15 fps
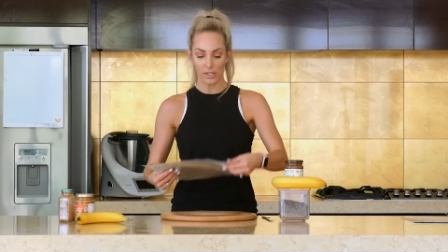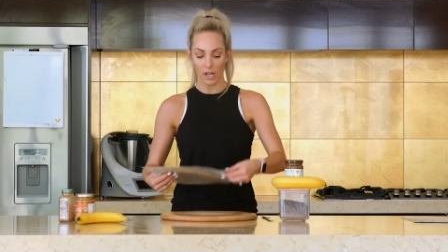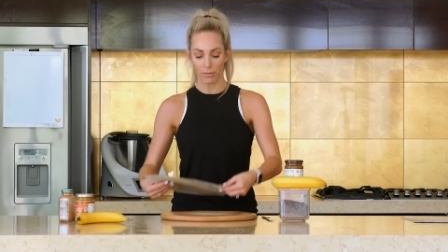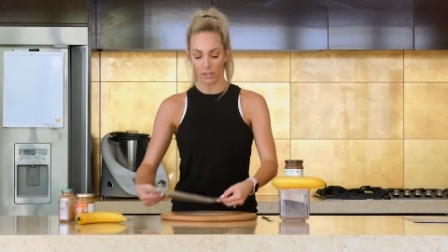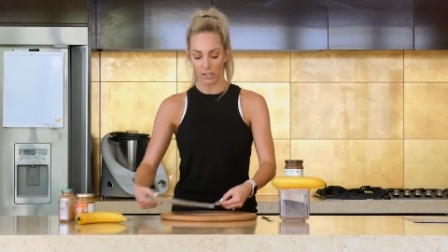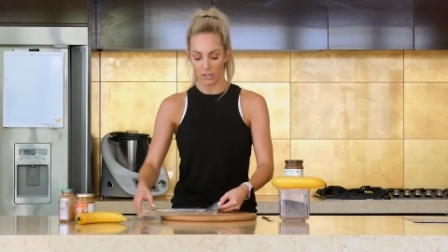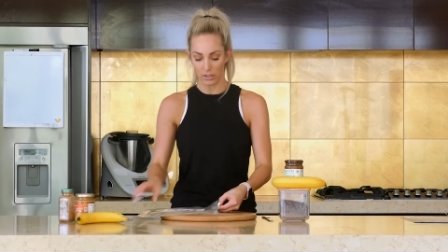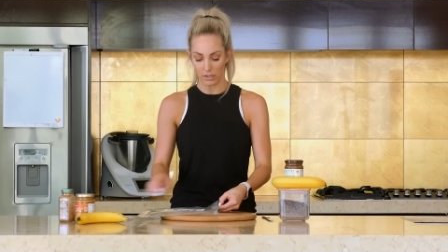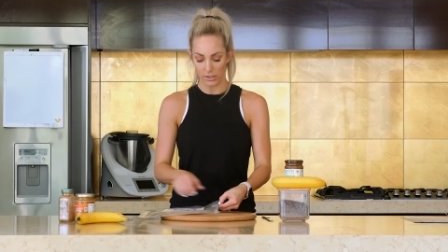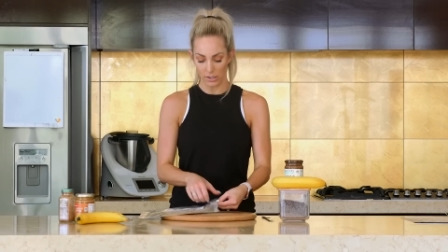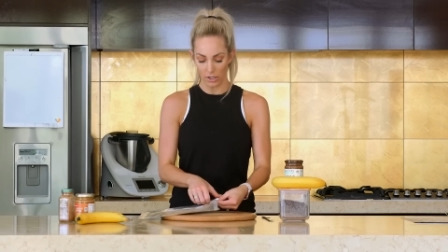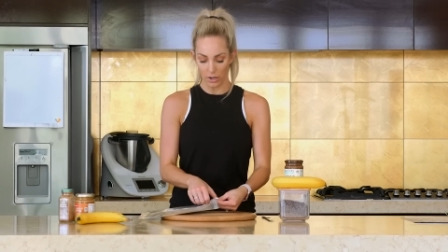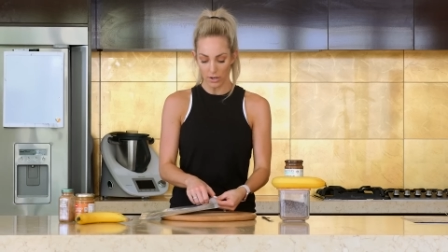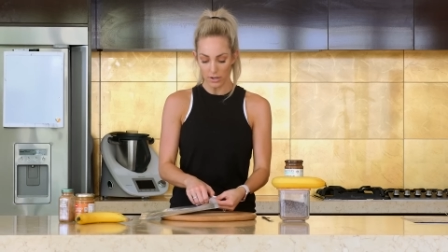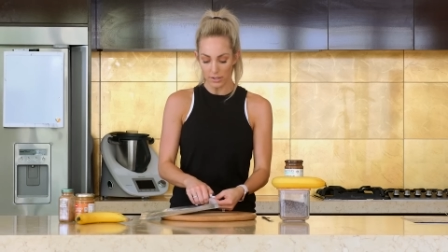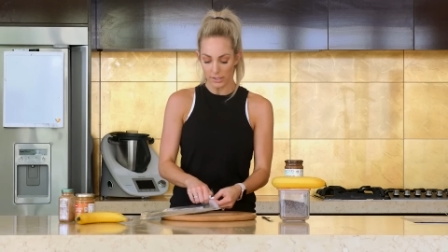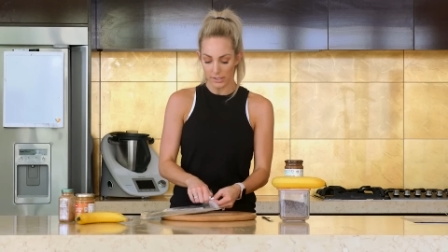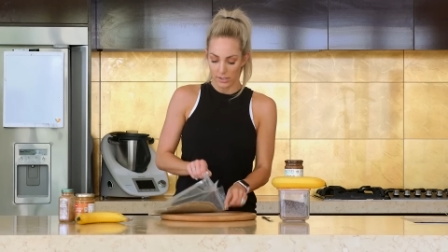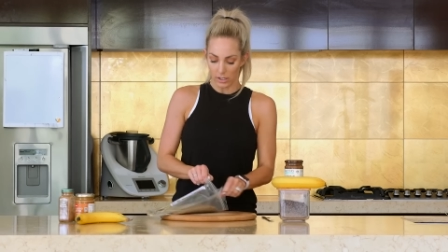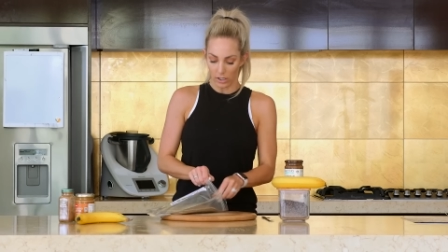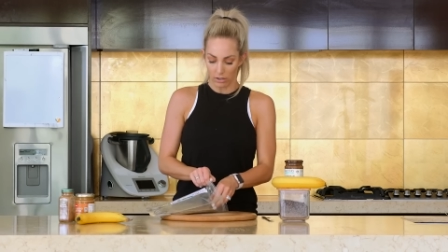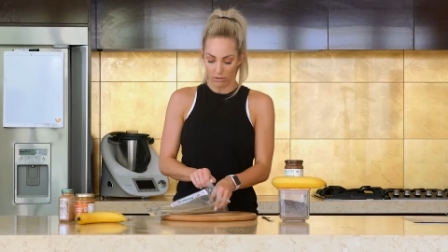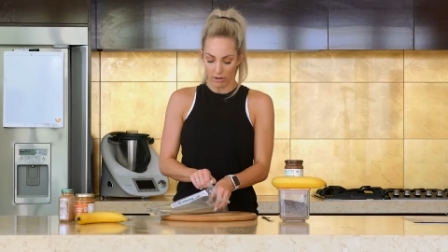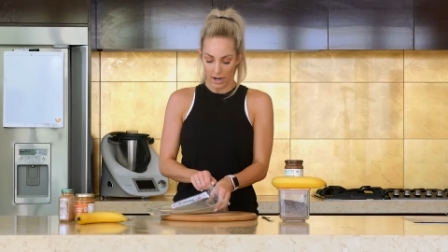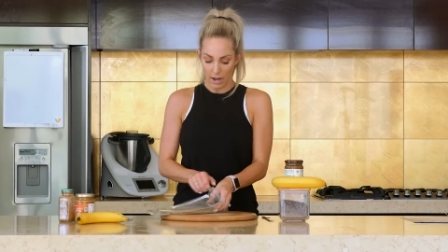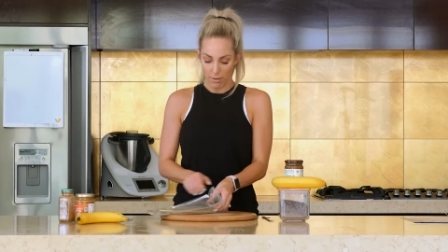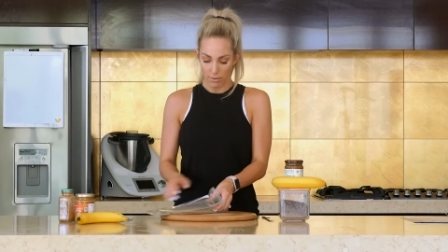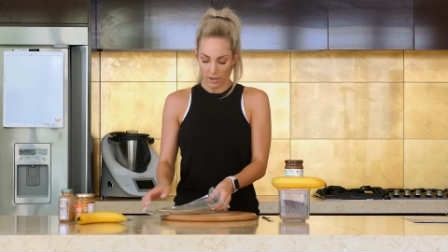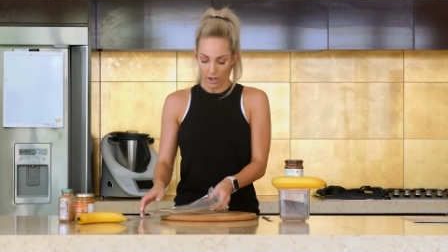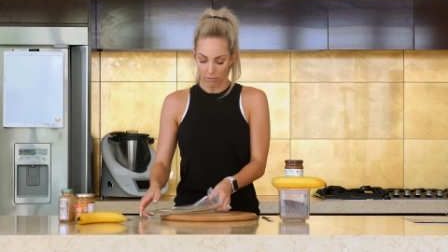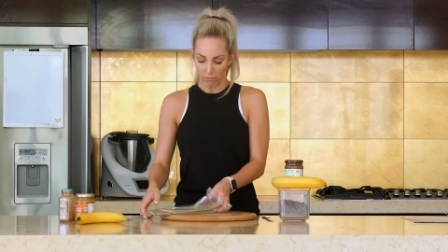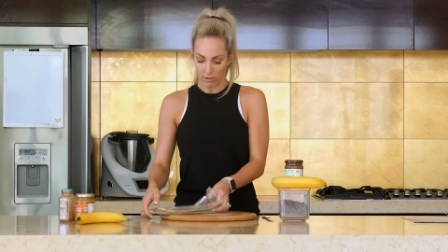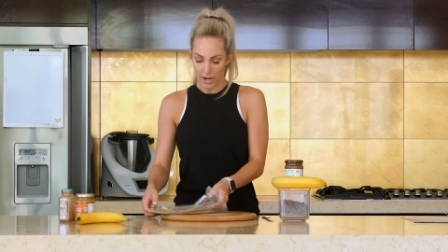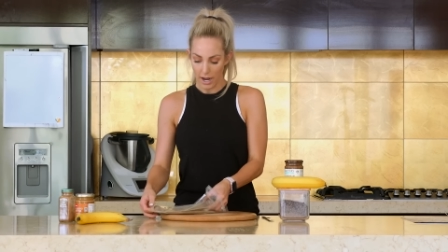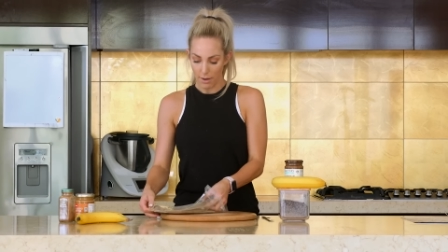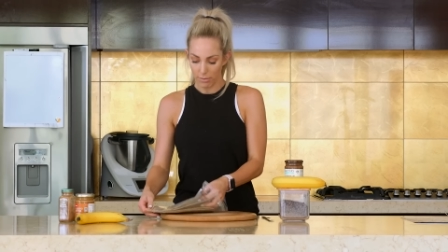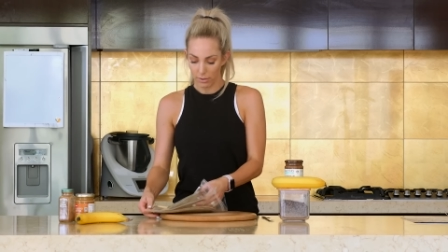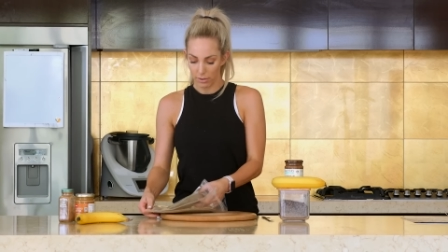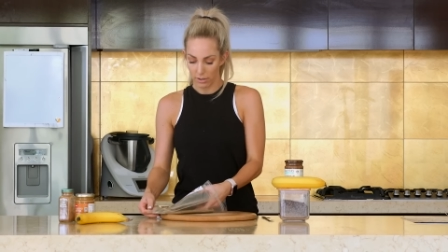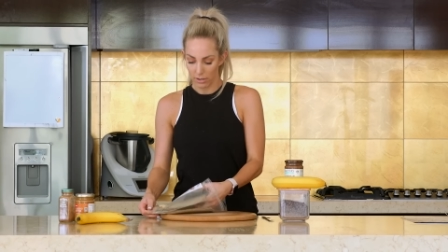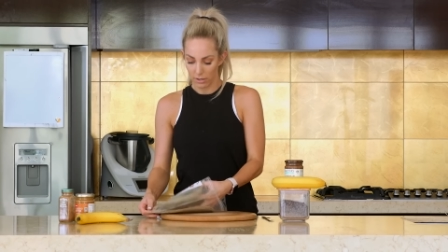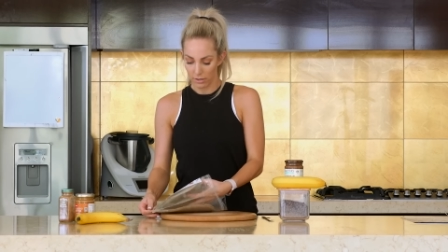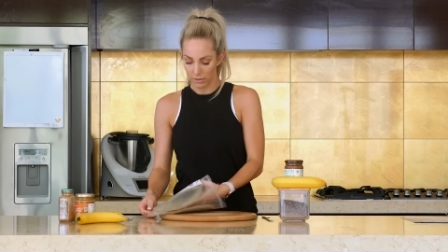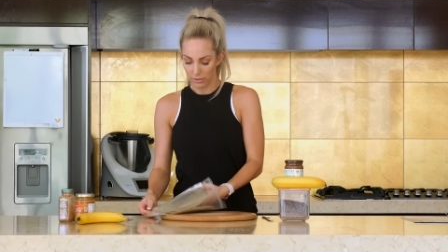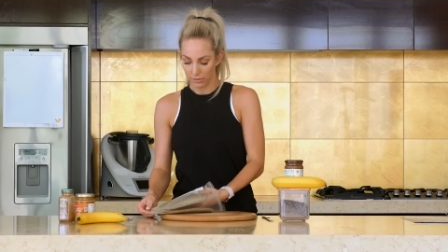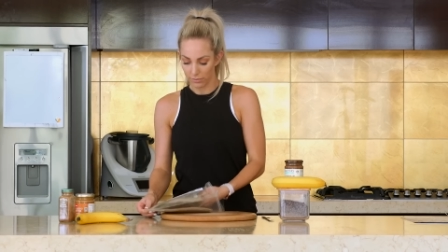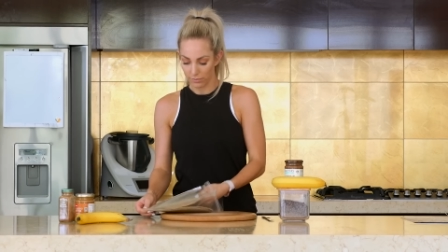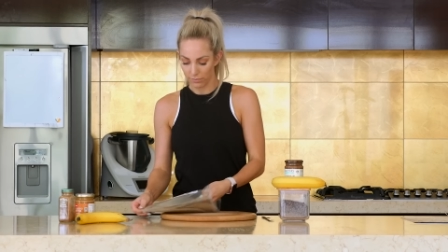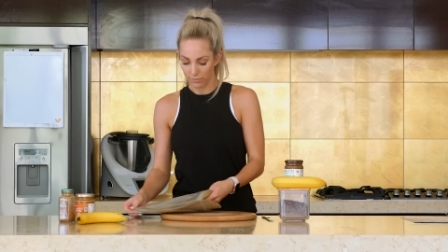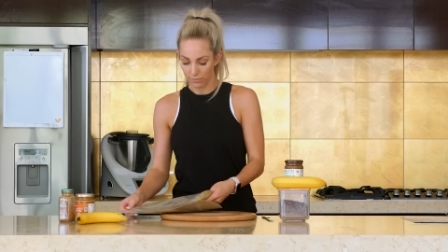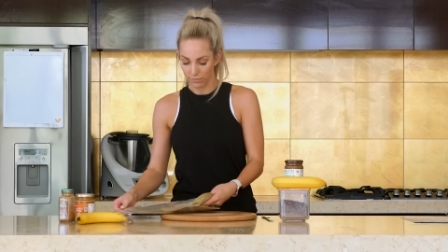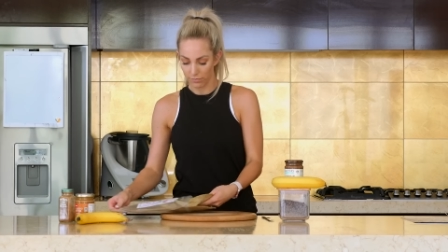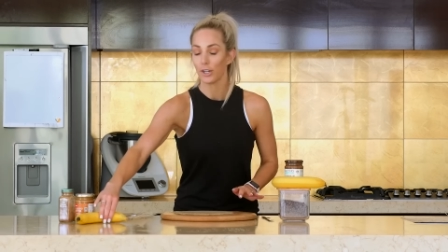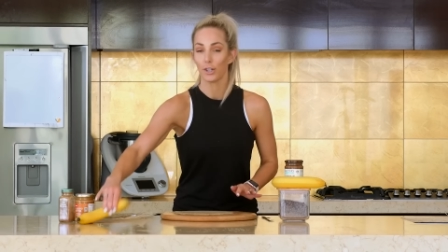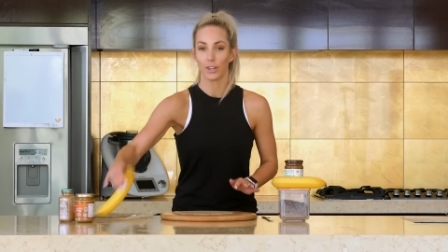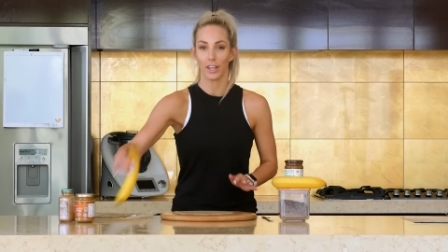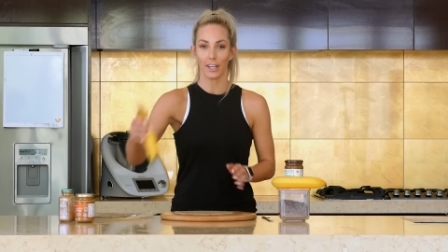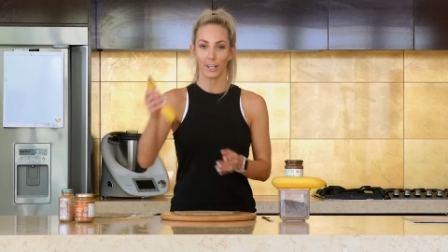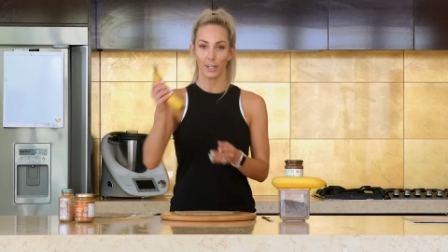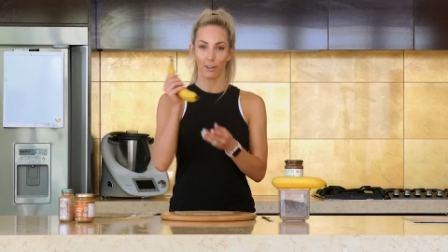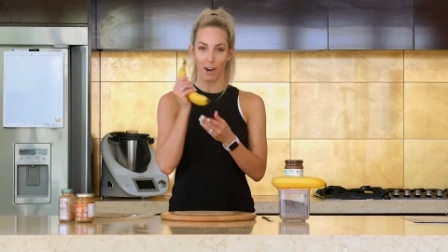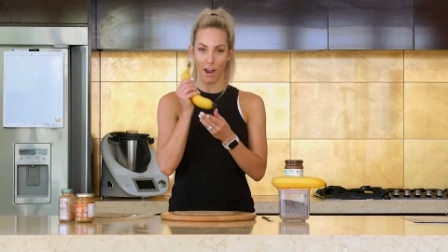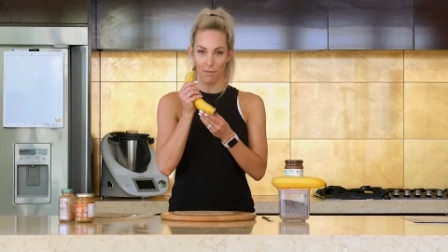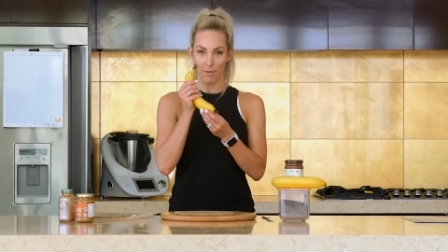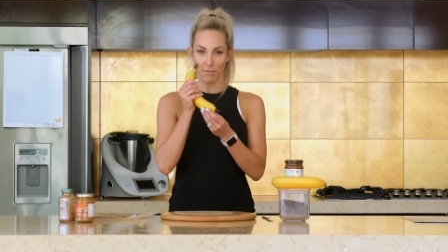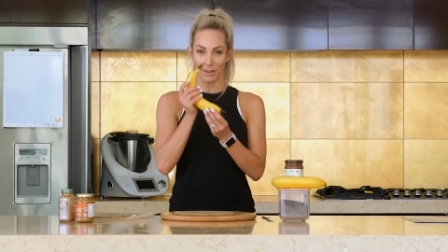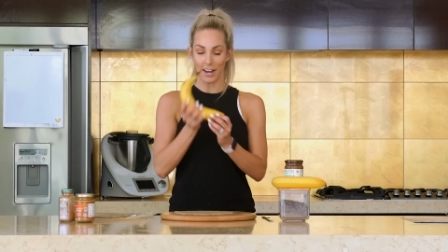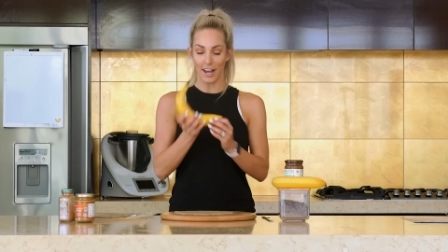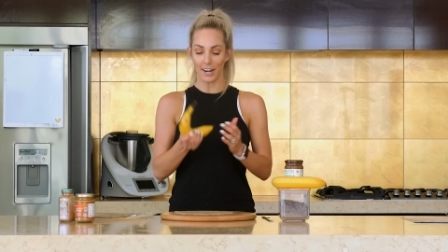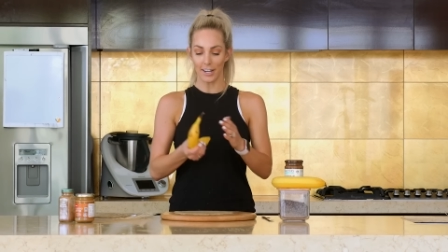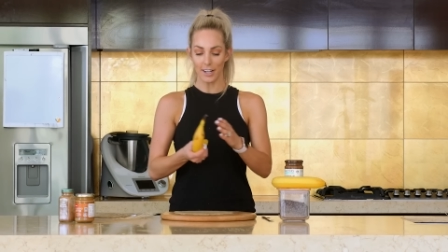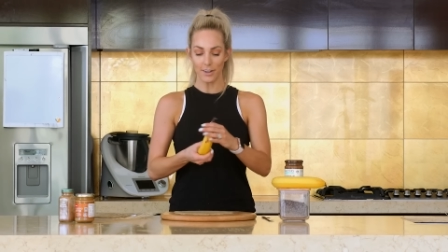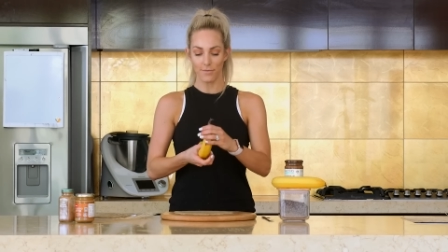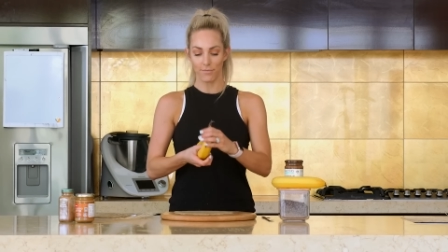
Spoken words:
So I'm gonna use those. So grab a wrap. You're then gonna grab a banana.